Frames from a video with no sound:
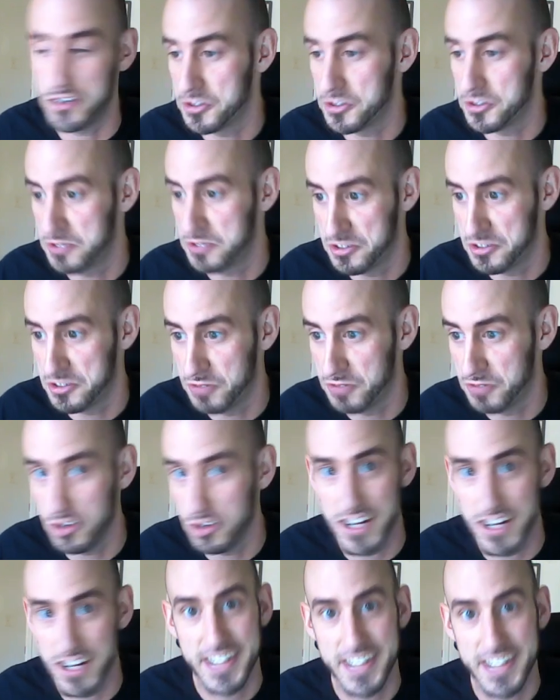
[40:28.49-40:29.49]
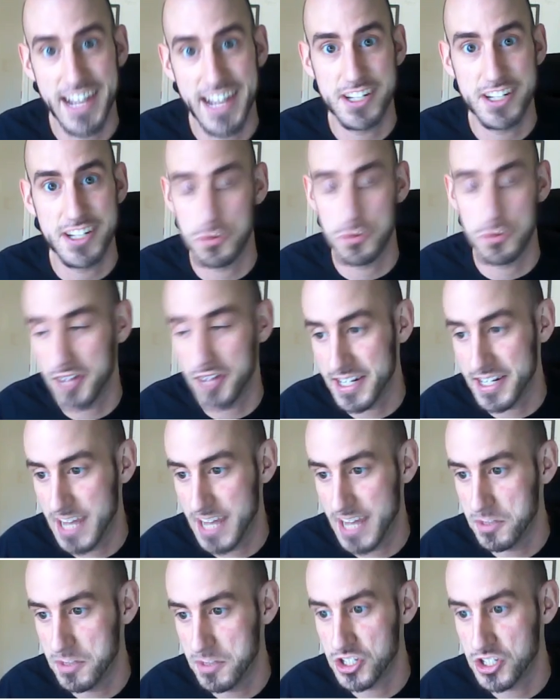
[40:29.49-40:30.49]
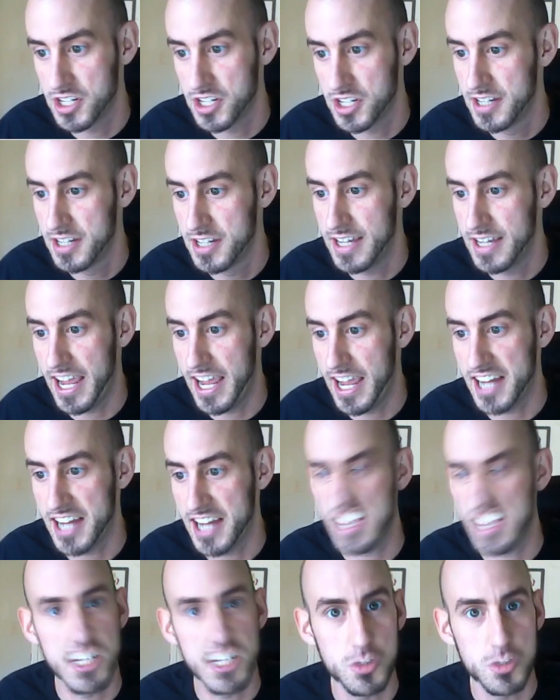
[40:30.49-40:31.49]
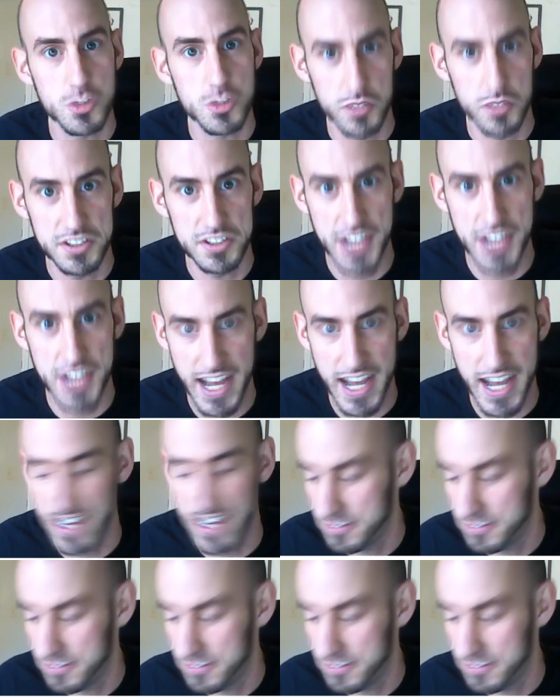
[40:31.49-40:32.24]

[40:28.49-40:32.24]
You'll roll a lot of dice, do a lot of damage, and things will die.